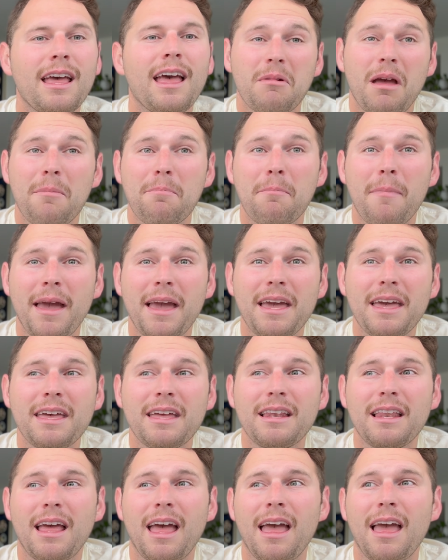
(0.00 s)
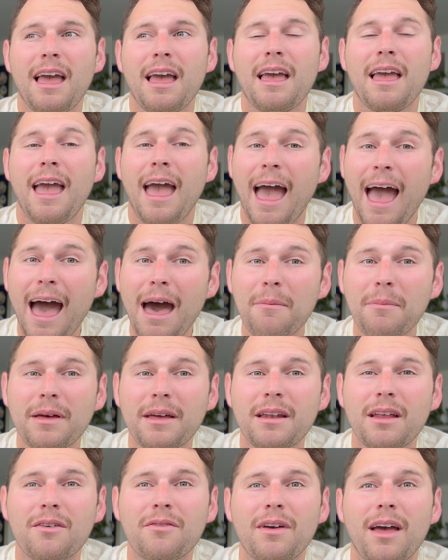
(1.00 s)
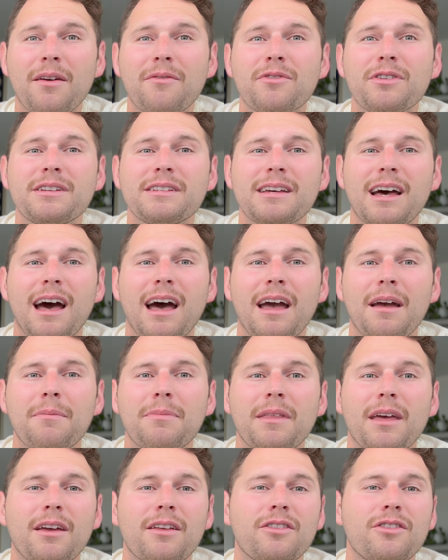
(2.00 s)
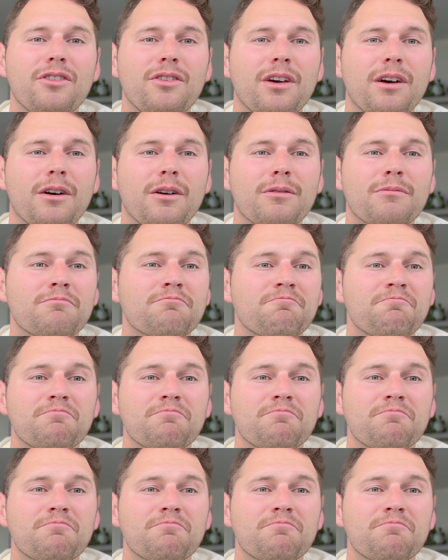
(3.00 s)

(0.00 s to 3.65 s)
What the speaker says: And make it a habit of every time that, you know,